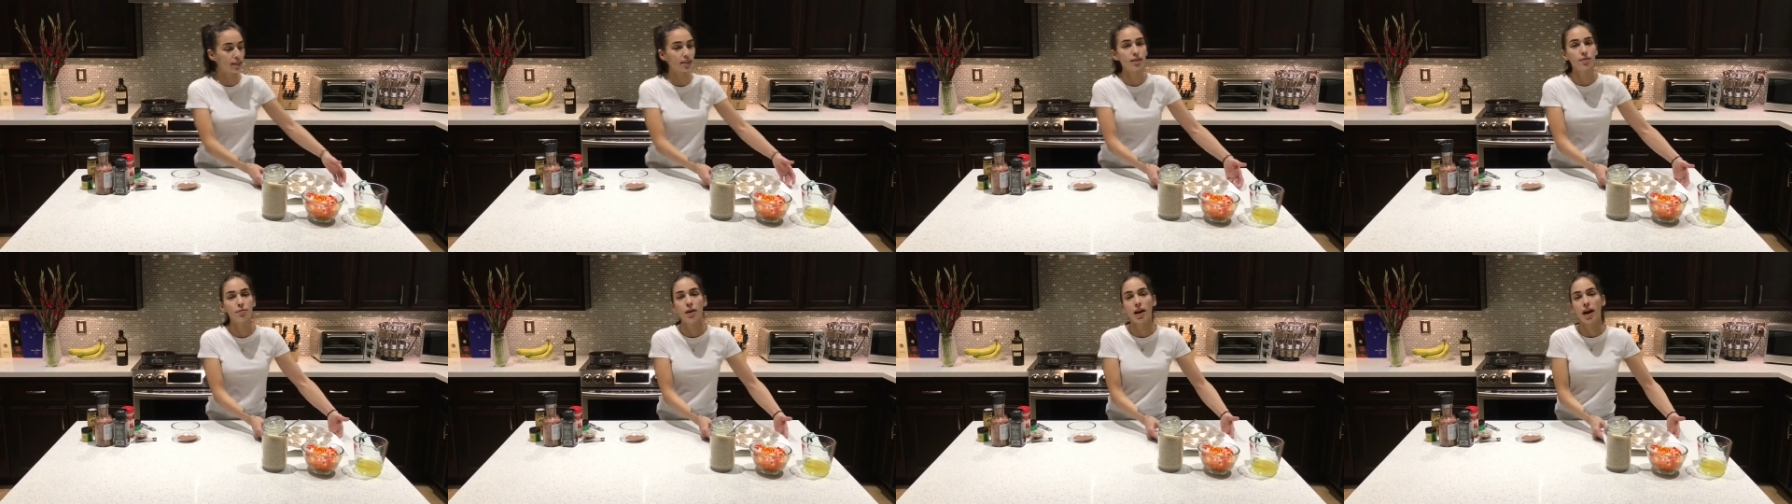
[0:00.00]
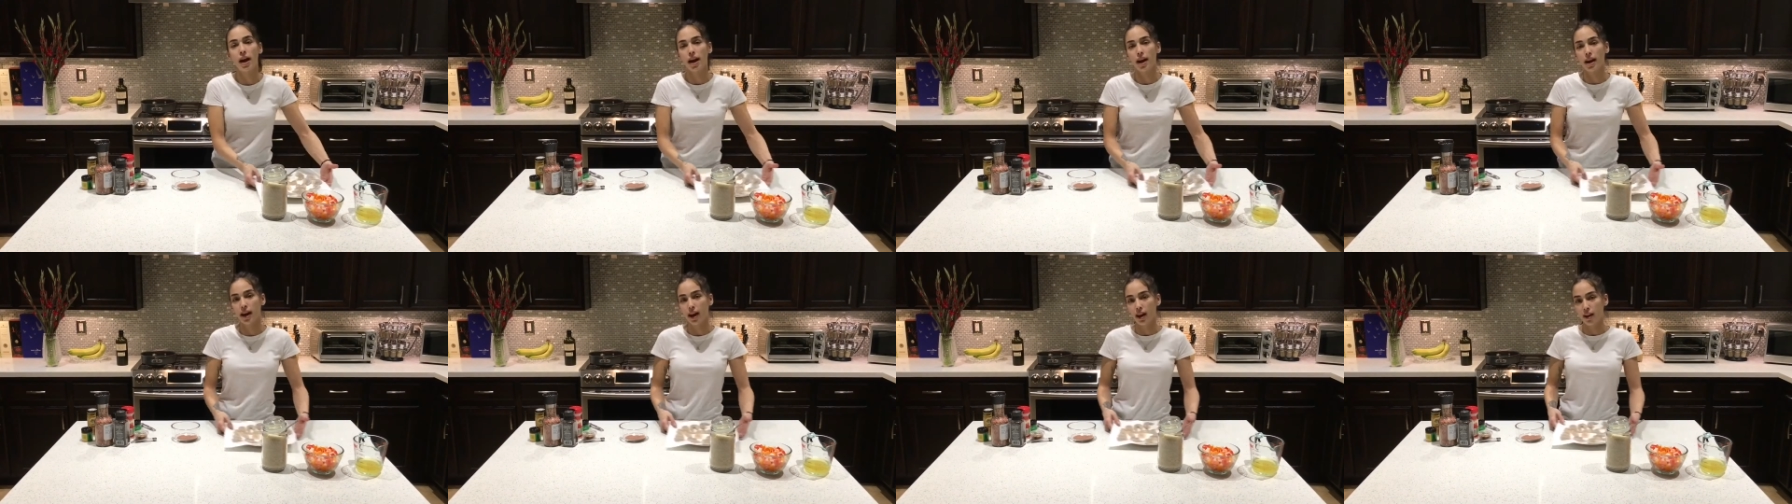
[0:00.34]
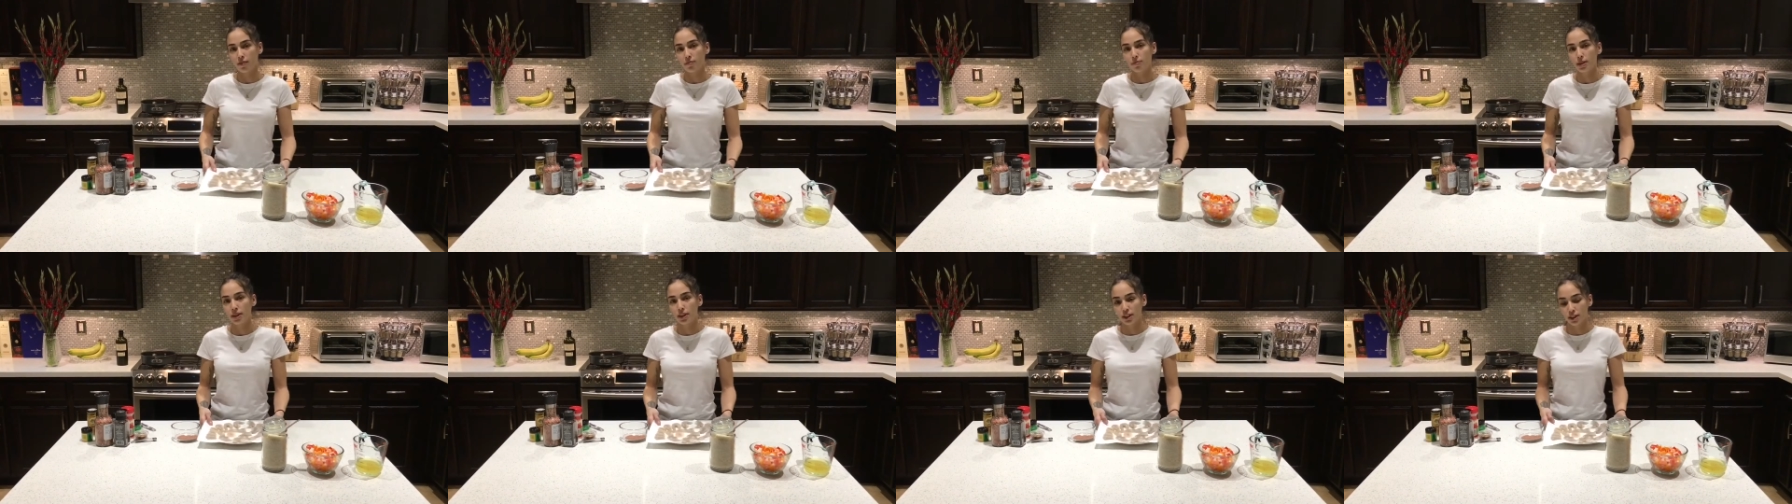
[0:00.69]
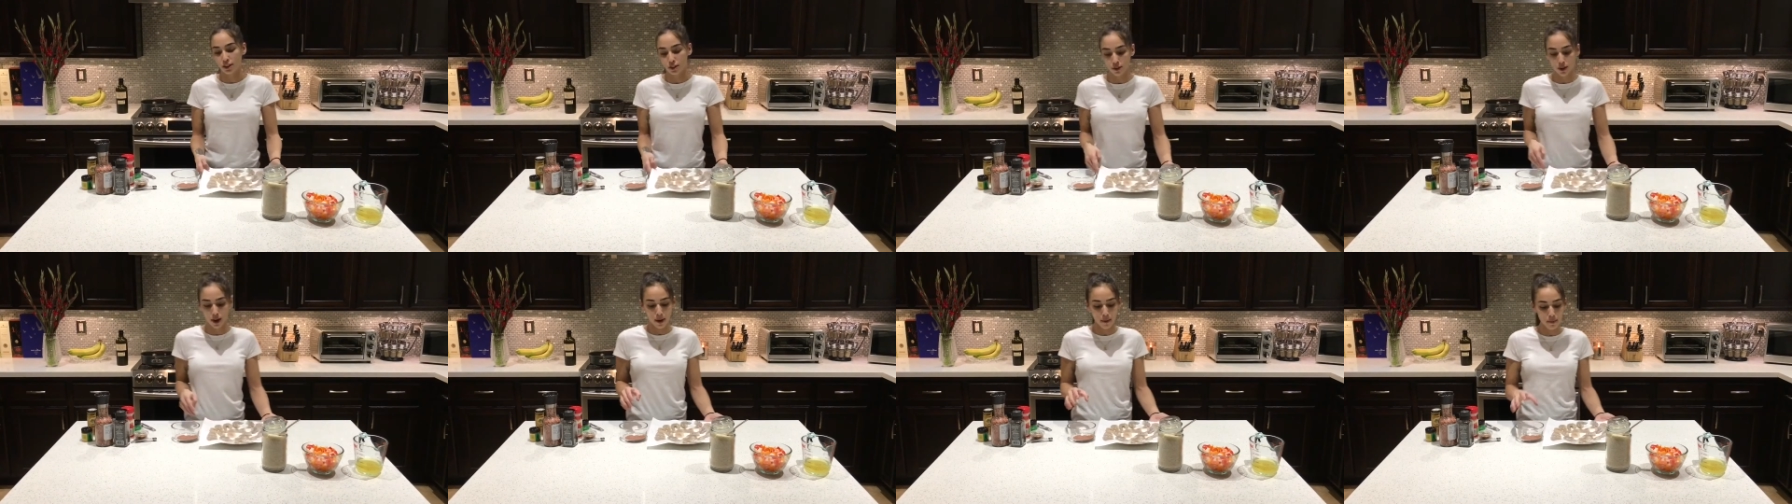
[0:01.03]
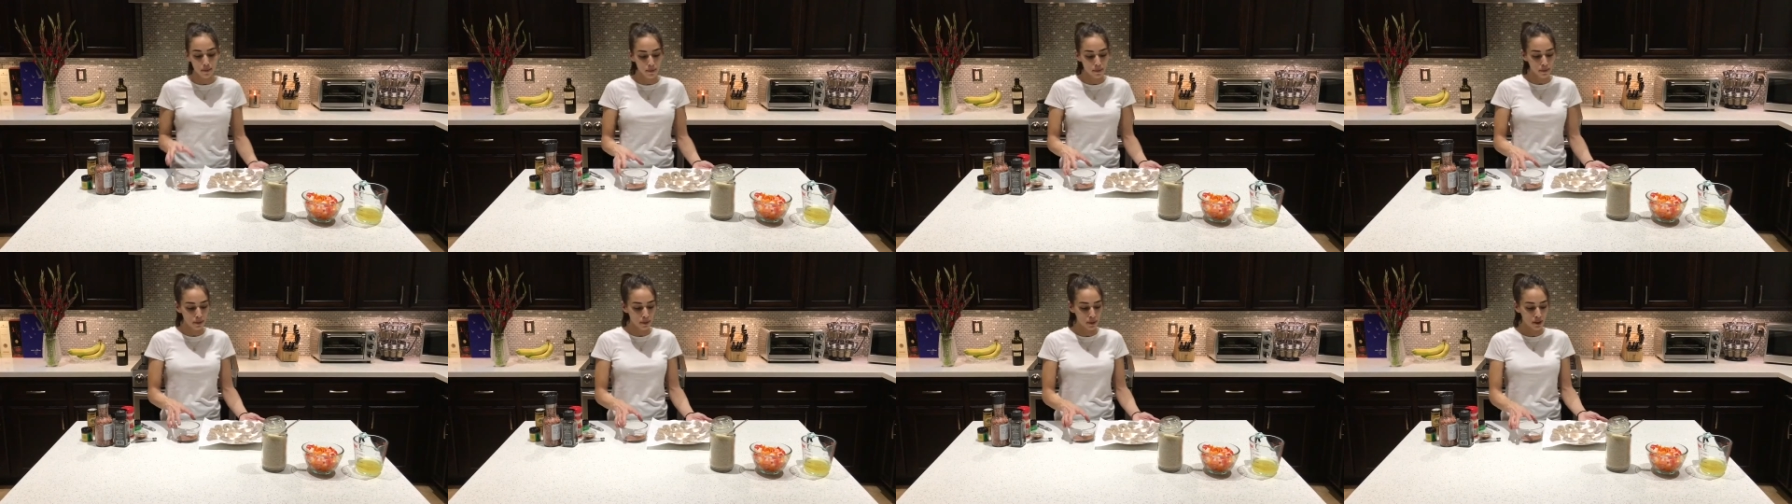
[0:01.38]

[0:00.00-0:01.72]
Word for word: to me I have my shrimp,